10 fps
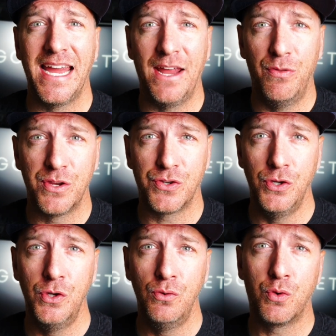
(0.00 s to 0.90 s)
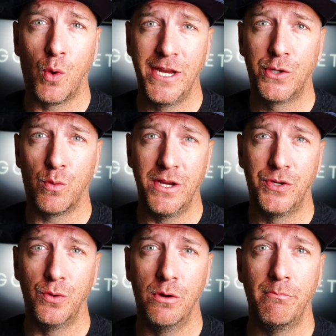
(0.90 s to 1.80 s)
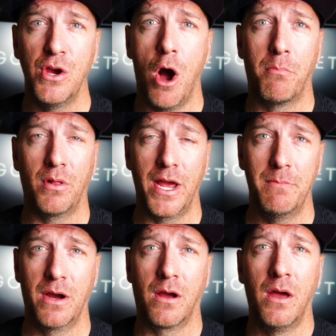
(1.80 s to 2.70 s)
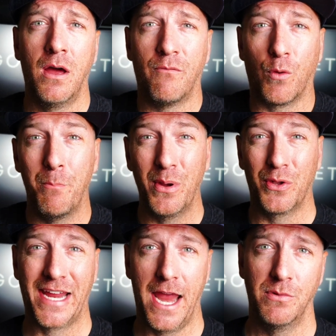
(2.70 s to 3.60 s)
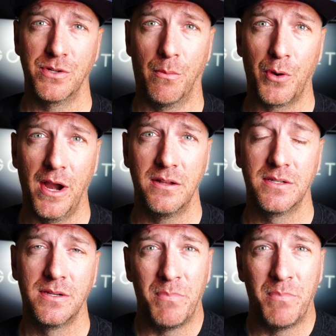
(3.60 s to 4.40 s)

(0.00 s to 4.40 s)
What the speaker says: in this new 2022 and beyond playbook for building Amazon brands.